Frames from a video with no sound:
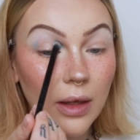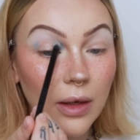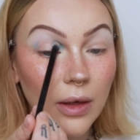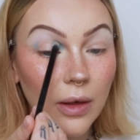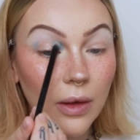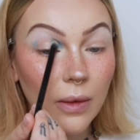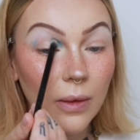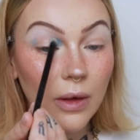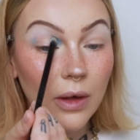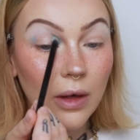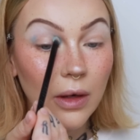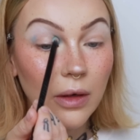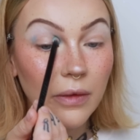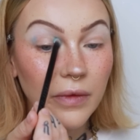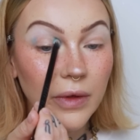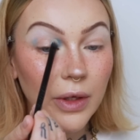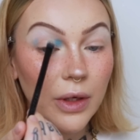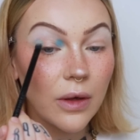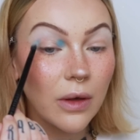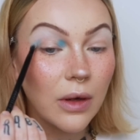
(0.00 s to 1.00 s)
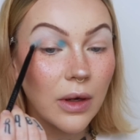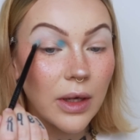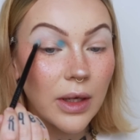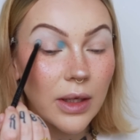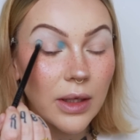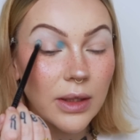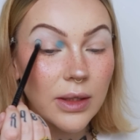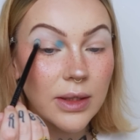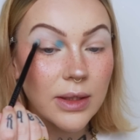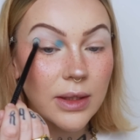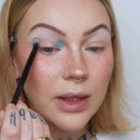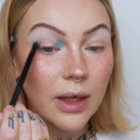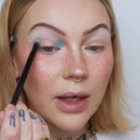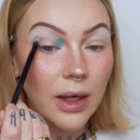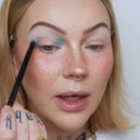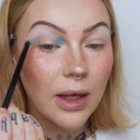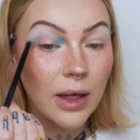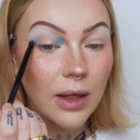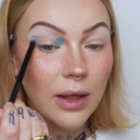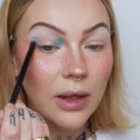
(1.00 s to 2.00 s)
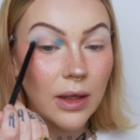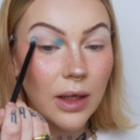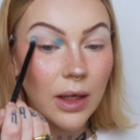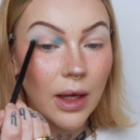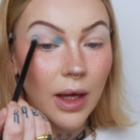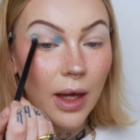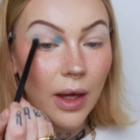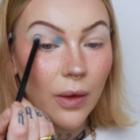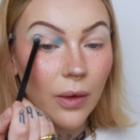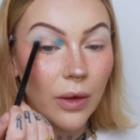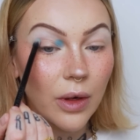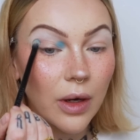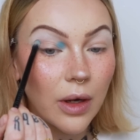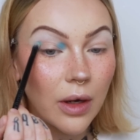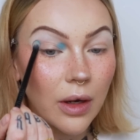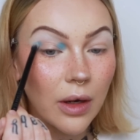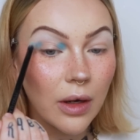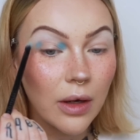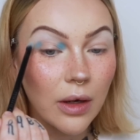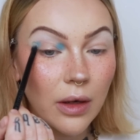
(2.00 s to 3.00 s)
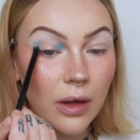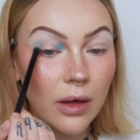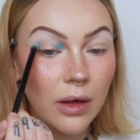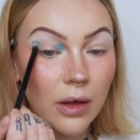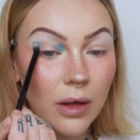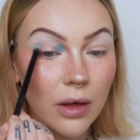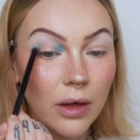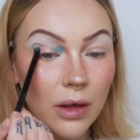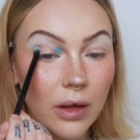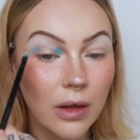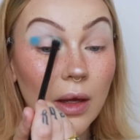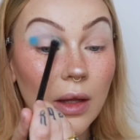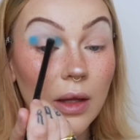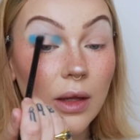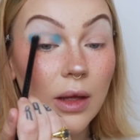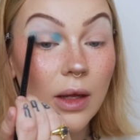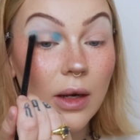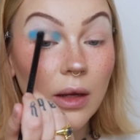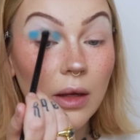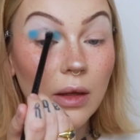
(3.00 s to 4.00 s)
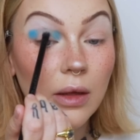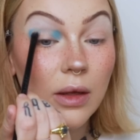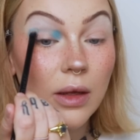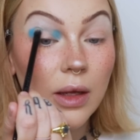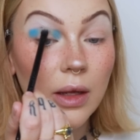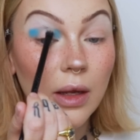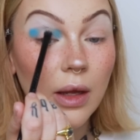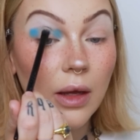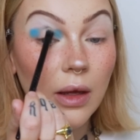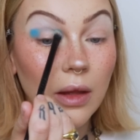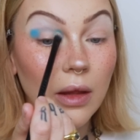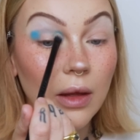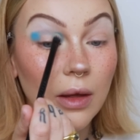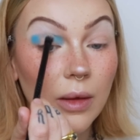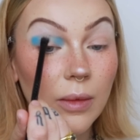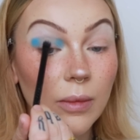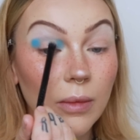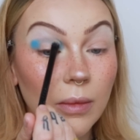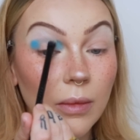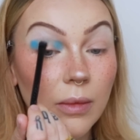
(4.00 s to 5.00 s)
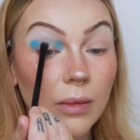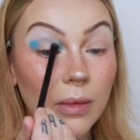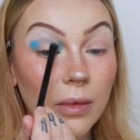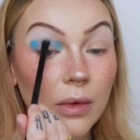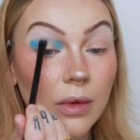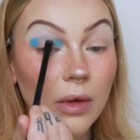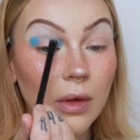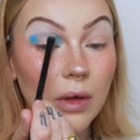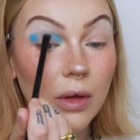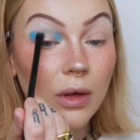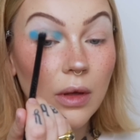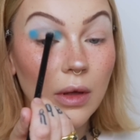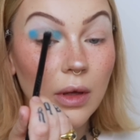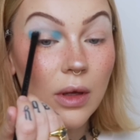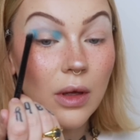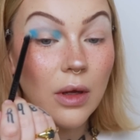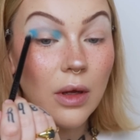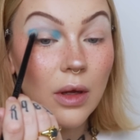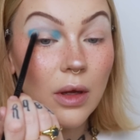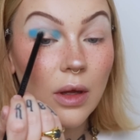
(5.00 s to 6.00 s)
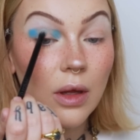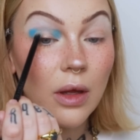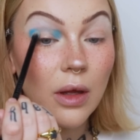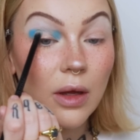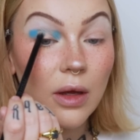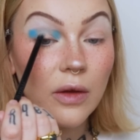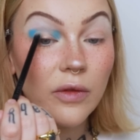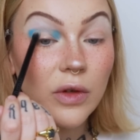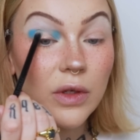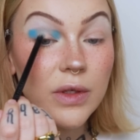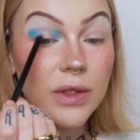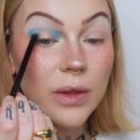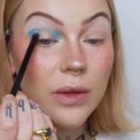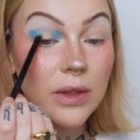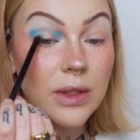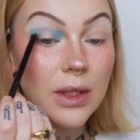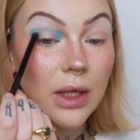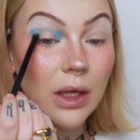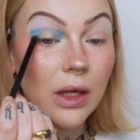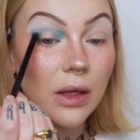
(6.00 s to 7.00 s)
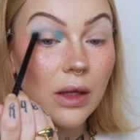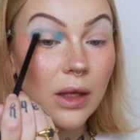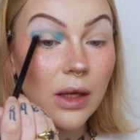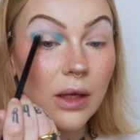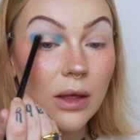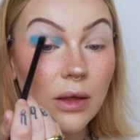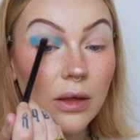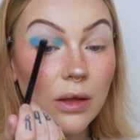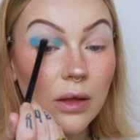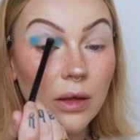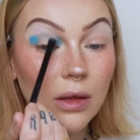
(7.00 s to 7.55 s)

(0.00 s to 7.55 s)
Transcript: inner corner of the crease and the outer, and then I'll connect them ever so slightly